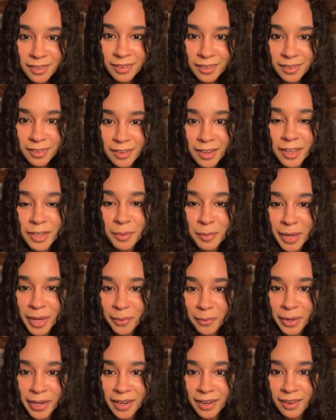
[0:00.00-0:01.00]
Not in a bad
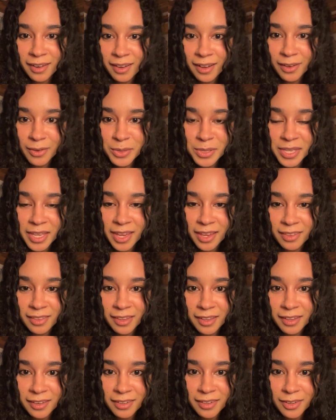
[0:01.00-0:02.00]
way. I was saying
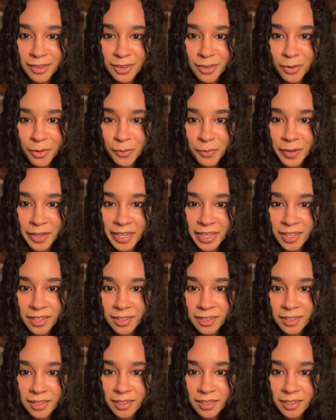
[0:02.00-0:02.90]
that you were funny.